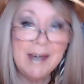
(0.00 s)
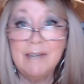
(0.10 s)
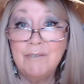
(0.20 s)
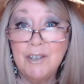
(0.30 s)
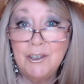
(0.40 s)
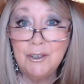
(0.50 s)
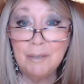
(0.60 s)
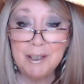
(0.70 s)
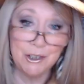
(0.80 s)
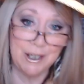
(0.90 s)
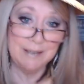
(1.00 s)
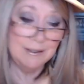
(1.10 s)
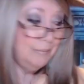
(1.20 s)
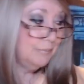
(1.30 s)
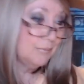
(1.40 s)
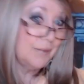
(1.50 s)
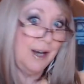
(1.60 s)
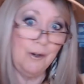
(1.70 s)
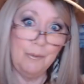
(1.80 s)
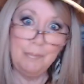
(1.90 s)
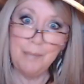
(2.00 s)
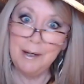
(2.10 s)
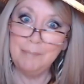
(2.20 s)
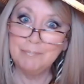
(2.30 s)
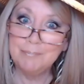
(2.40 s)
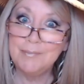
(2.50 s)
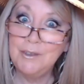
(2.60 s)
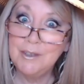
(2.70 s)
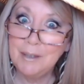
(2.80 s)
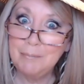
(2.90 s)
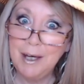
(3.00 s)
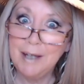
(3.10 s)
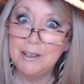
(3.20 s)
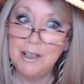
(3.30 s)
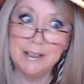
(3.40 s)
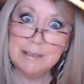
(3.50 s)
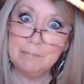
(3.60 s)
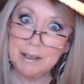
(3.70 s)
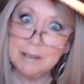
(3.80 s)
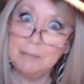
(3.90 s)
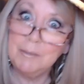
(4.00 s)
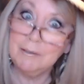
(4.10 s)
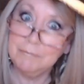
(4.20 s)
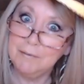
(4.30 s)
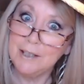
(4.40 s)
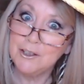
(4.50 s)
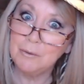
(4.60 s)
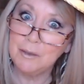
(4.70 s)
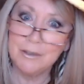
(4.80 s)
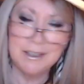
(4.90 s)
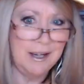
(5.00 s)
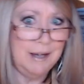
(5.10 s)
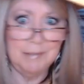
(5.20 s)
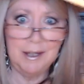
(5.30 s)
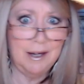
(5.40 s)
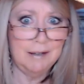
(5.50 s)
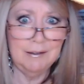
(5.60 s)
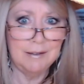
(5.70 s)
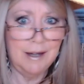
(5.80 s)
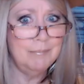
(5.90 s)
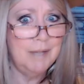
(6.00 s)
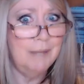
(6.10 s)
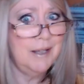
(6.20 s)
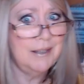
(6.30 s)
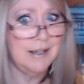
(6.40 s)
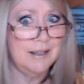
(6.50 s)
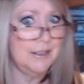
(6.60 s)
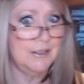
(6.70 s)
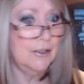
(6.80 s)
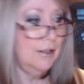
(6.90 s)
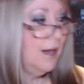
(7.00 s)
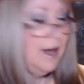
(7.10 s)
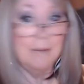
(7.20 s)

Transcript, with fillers: If you're new to my channel, I hope um, you come back and not expecting me to flash you every time. Yeah, I'm not, I'm not that kind of girl.